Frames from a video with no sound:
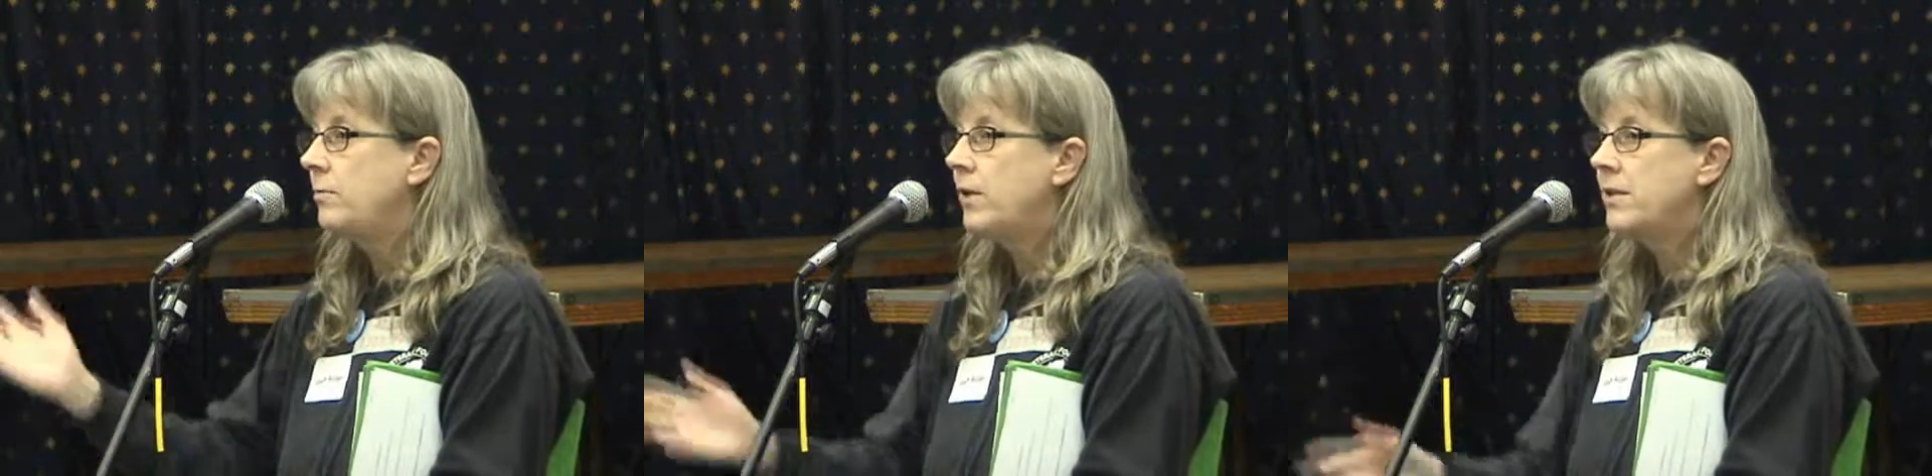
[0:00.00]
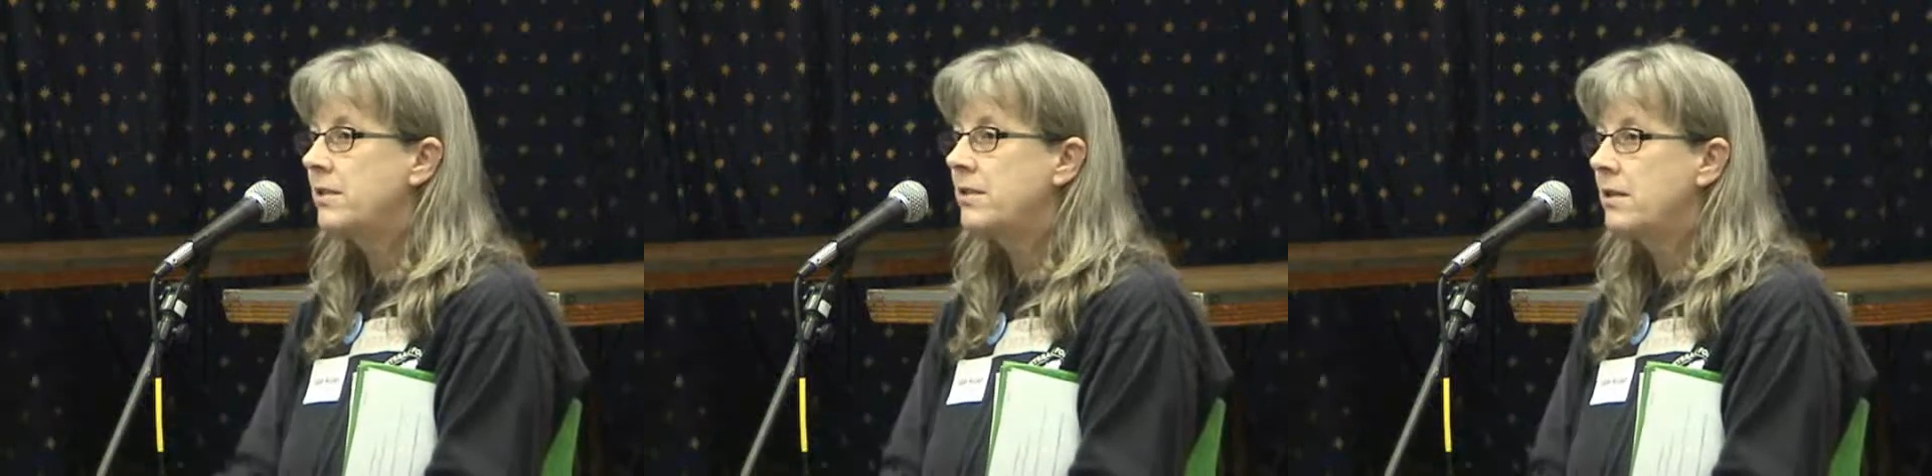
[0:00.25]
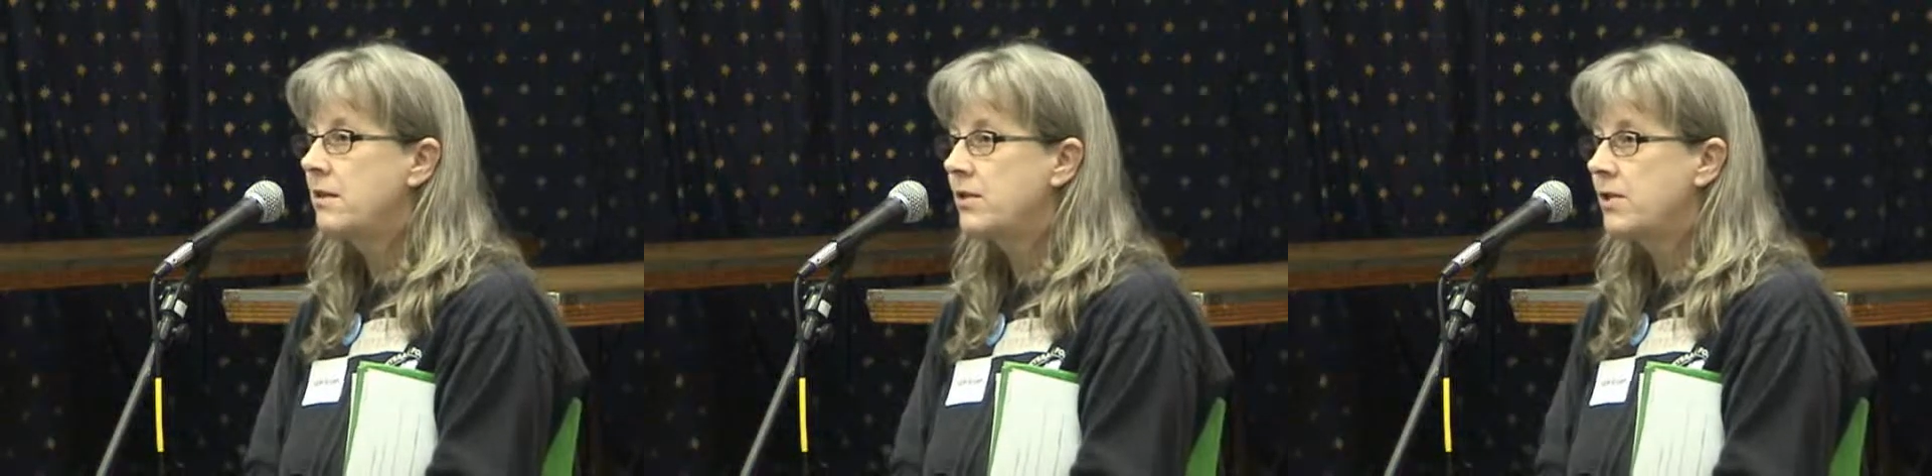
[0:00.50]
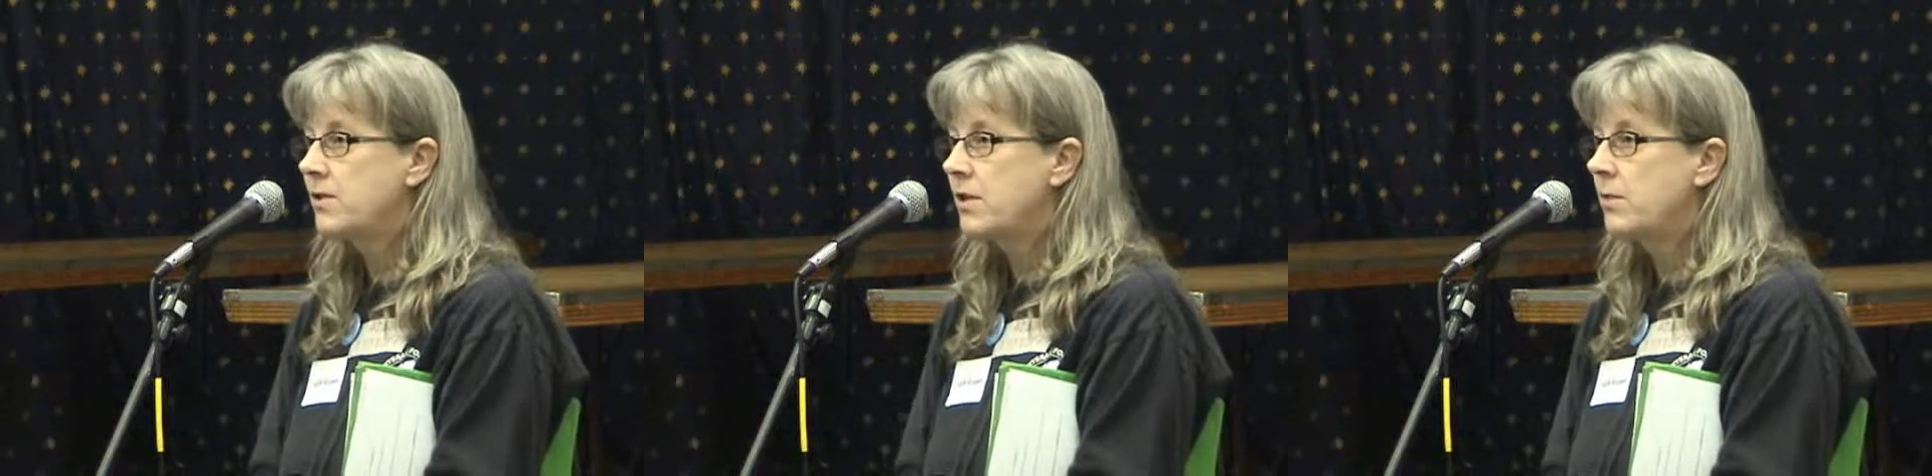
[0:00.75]
plus
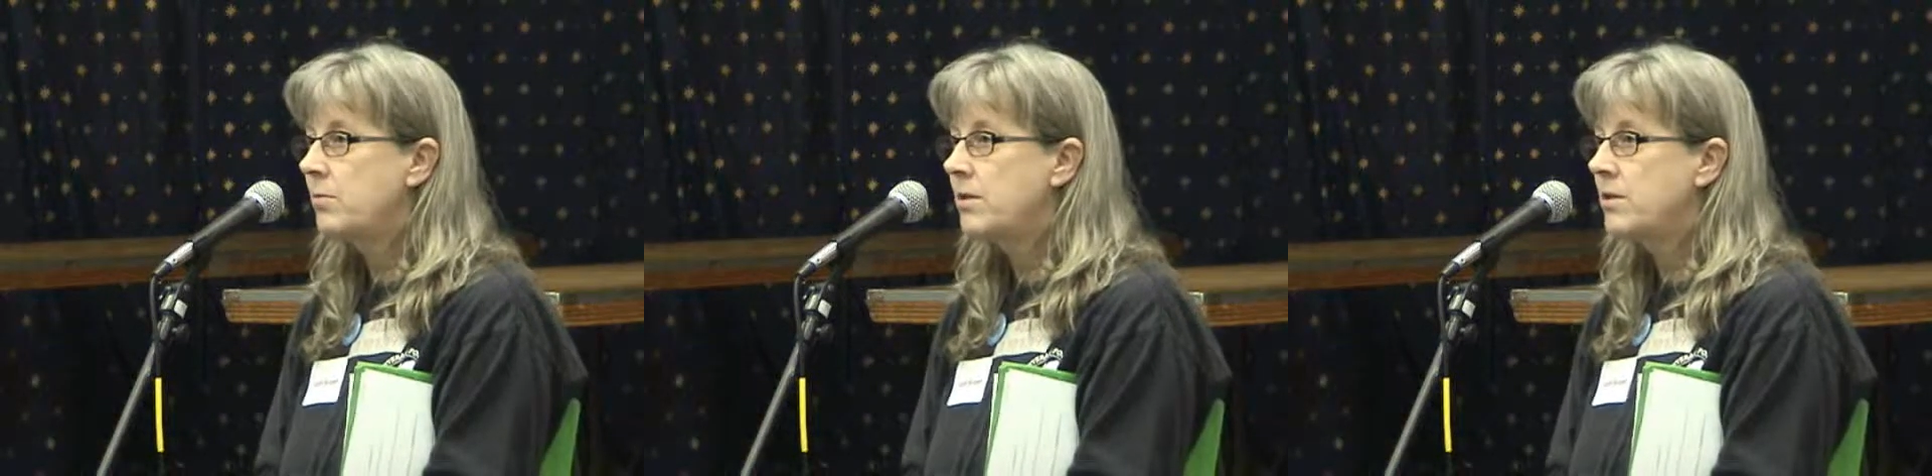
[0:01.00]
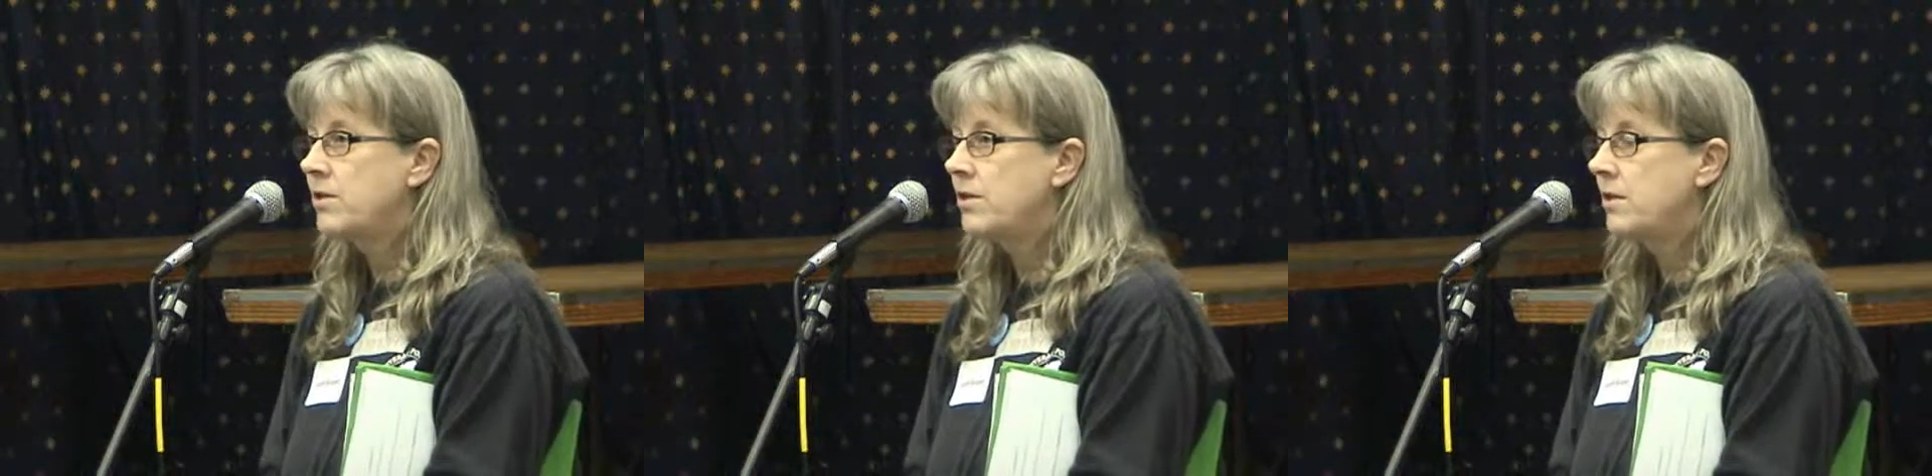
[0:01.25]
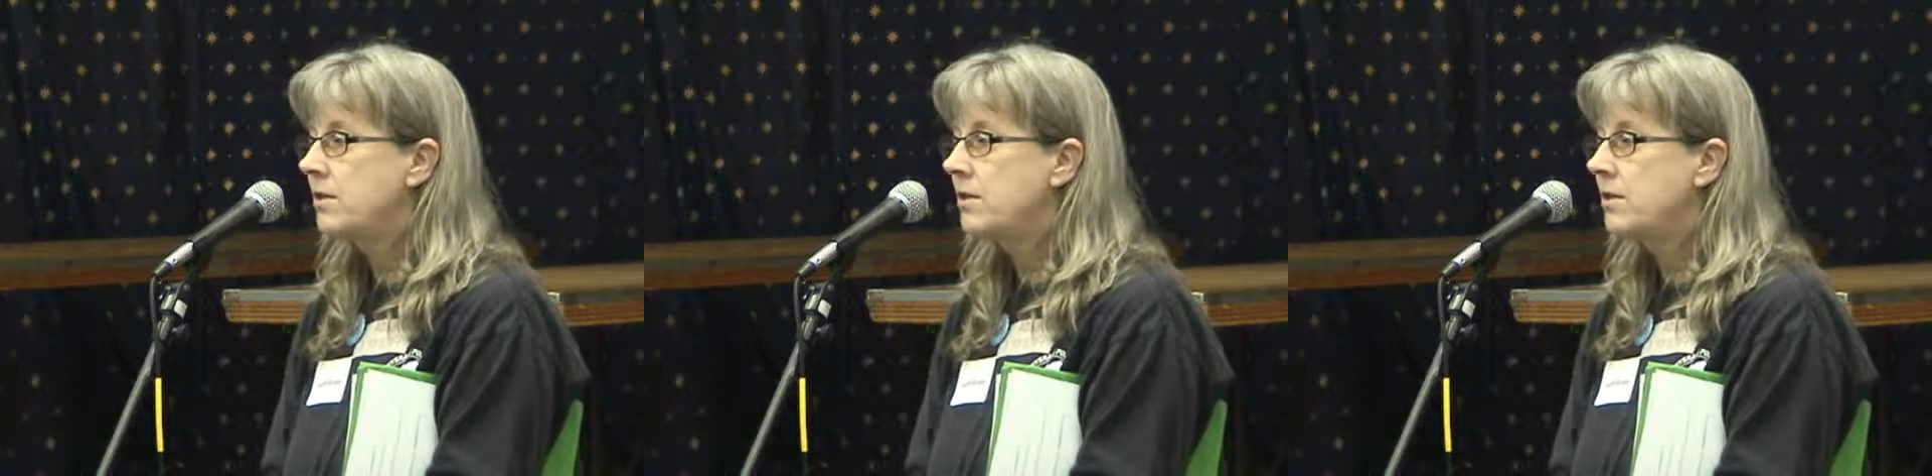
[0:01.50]
signatures on a petition.